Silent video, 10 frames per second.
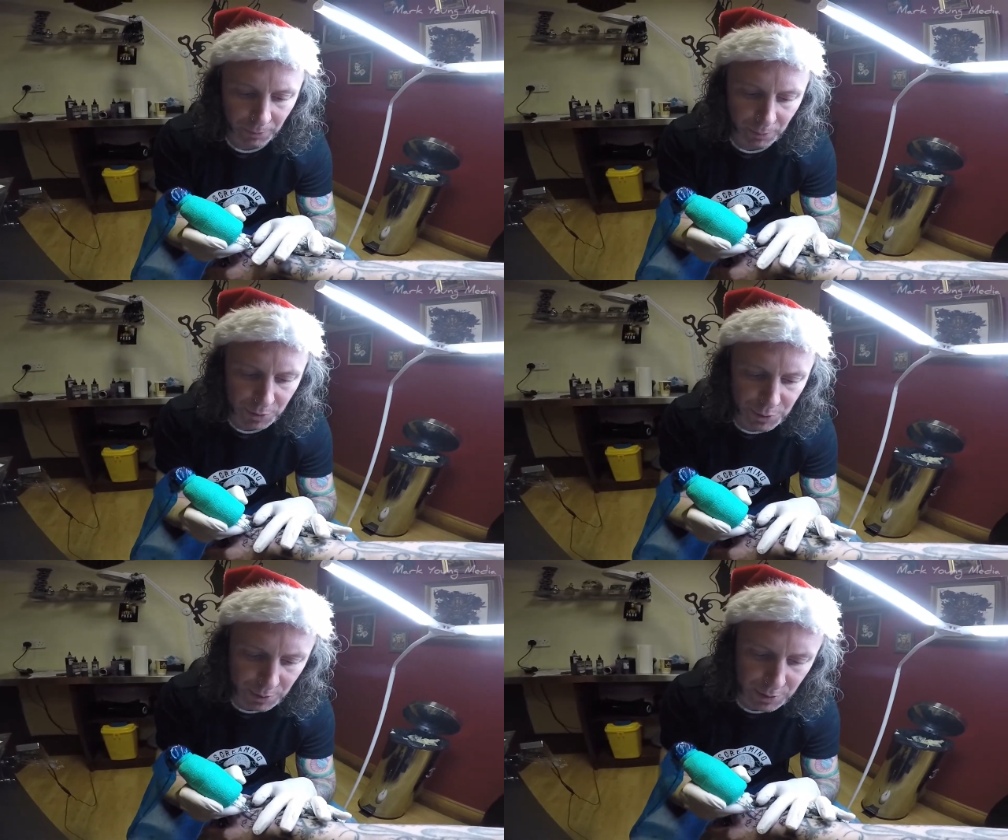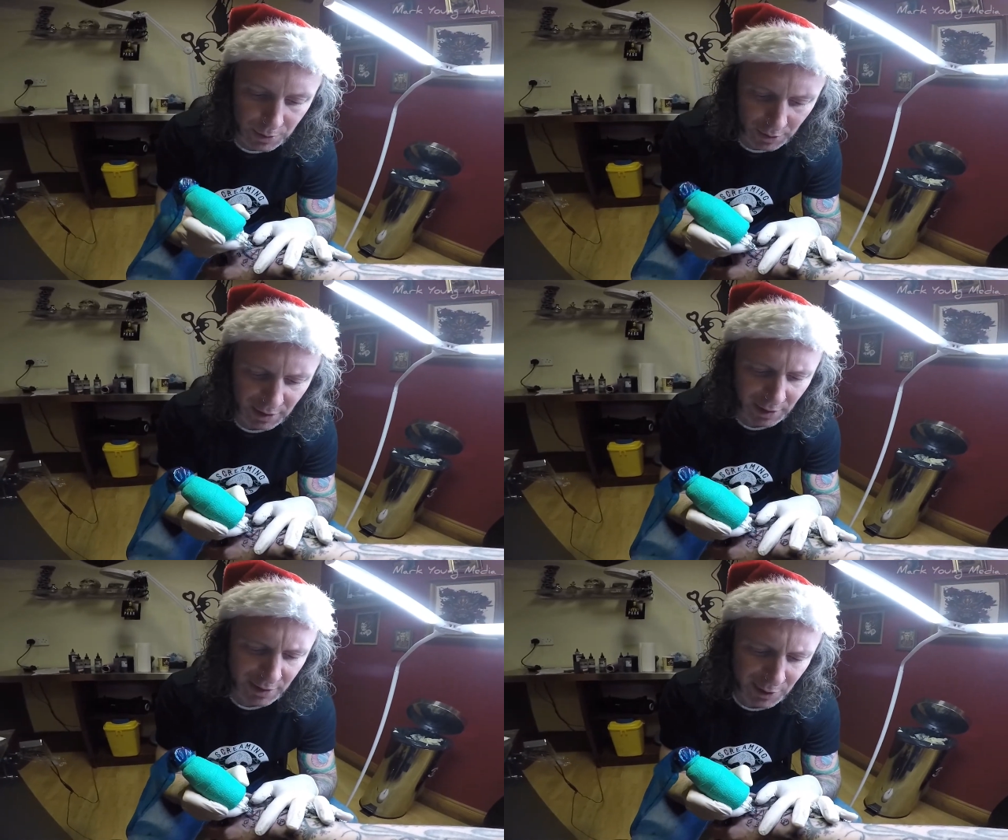which was
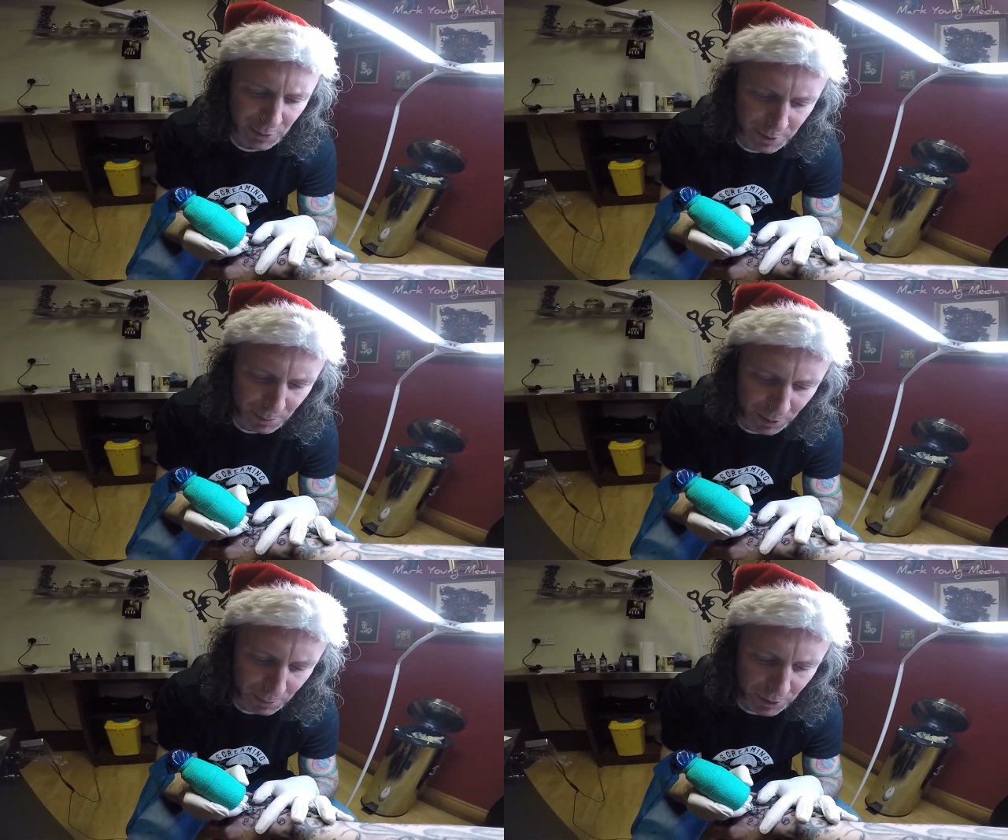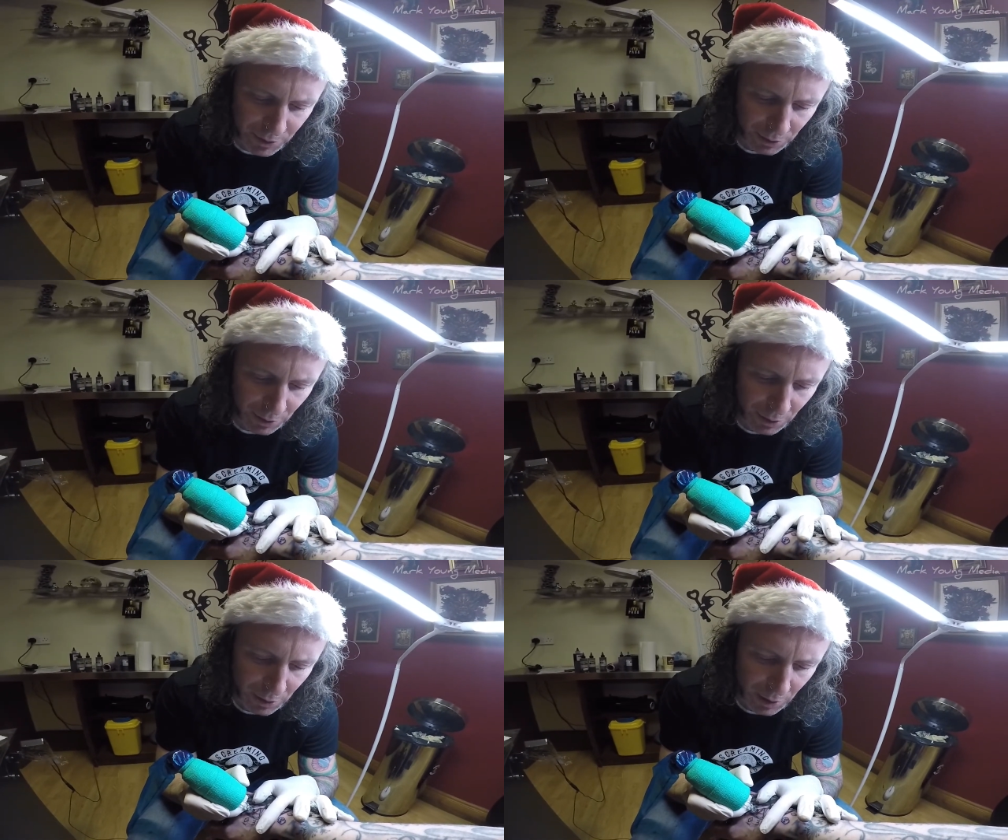I think it was about a month ago.
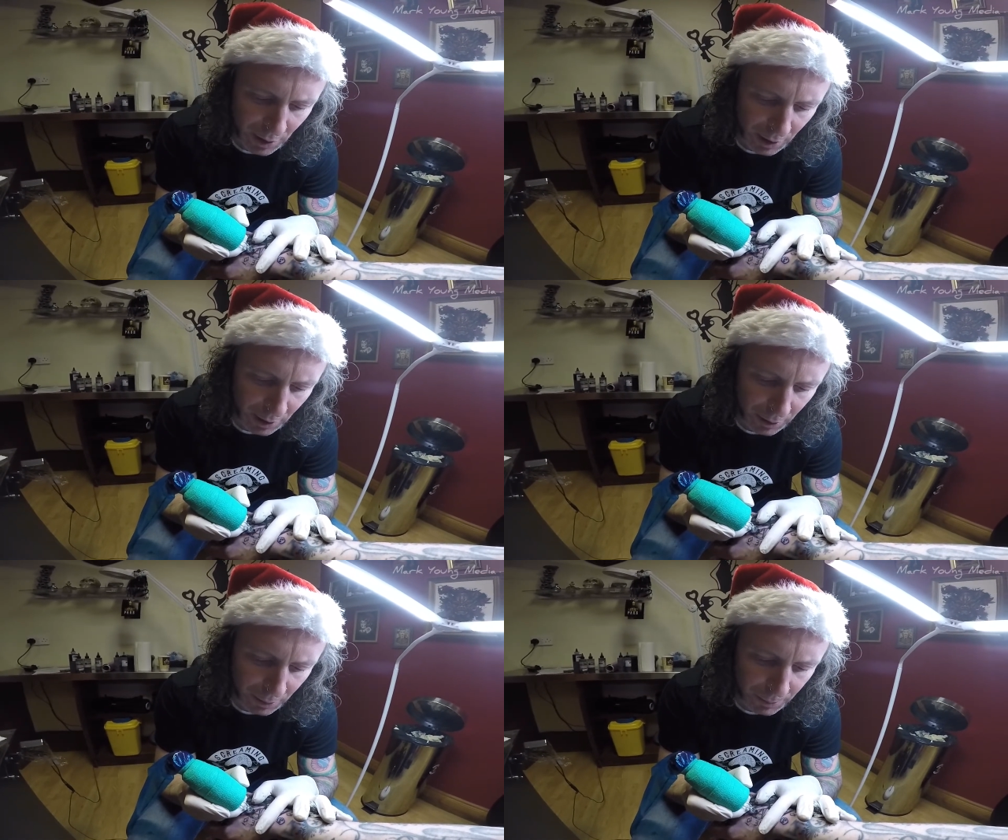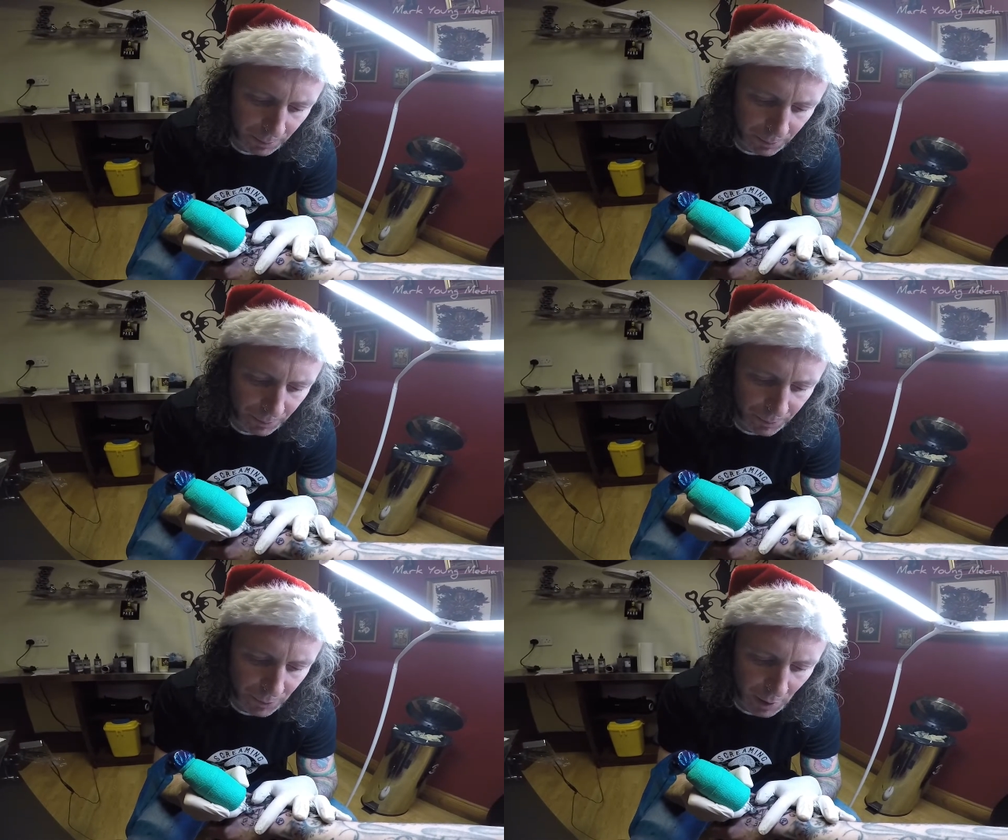
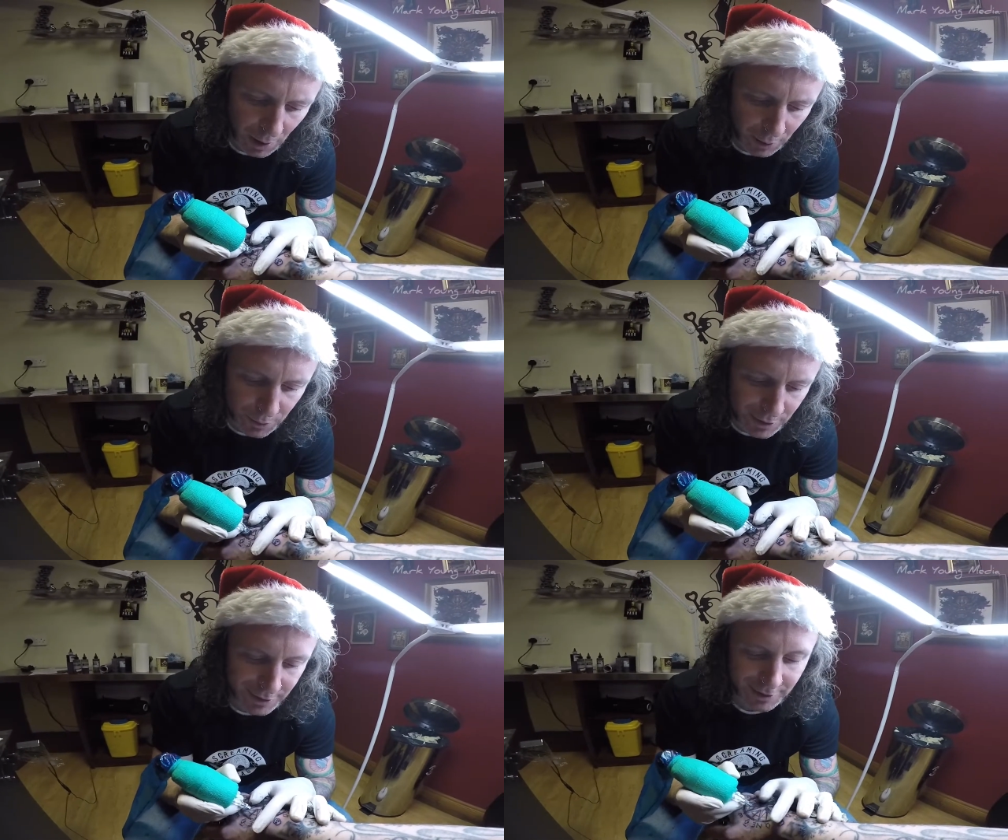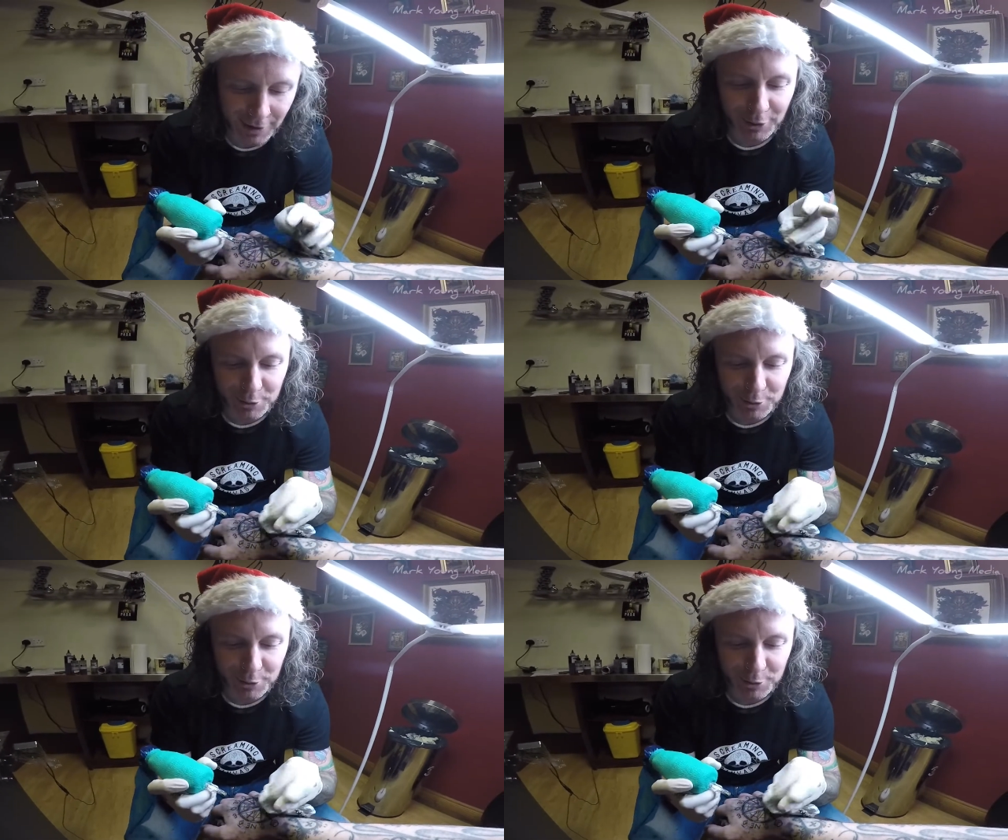I was